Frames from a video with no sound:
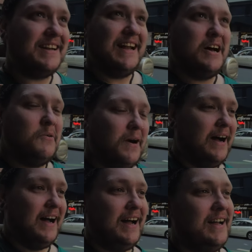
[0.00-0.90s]
Now,
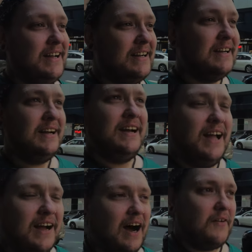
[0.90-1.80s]

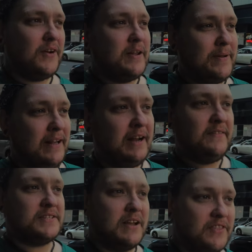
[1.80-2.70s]
I've only been learning
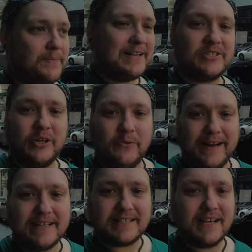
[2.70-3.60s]
this over the past 2
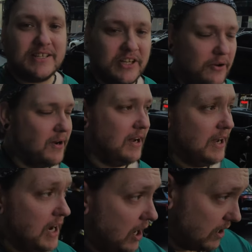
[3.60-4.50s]
weeks, so
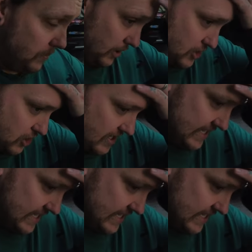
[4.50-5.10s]
I'll apologise